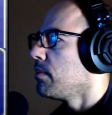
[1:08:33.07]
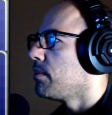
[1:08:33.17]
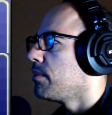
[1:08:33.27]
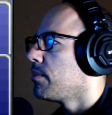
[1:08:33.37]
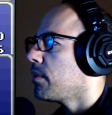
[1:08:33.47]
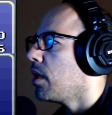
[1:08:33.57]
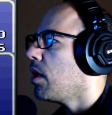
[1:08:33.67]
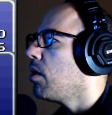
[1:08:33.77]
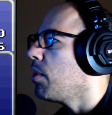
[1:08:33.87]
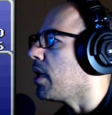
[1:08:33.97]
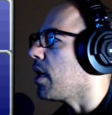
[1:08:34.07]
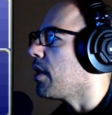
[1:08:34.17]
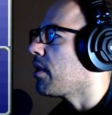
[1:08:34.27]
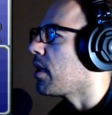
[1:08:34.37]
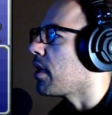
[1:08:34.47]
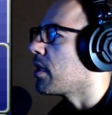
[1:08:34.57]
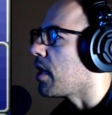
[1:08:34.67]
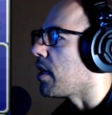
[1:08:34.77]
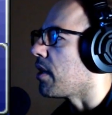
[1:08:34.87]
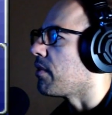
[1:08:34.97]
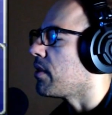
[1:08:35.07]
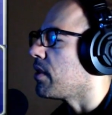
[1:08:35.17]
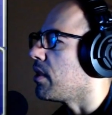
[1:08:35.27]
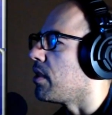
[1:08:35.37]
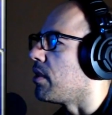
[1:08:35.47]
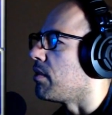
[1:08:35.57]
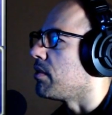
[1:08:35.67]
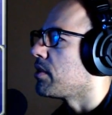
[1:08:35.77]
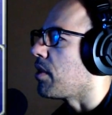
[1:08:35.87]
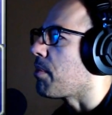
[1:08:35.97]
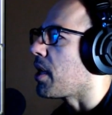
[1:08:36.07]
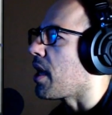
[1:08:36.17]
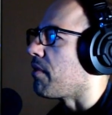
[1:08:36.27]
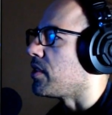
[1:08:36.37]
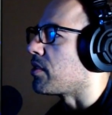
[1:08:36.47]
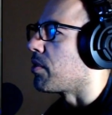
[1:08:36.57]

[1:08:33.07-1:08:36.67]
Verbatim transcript: Oh, wait, I thought I could have... Oh, so I might have just a group of...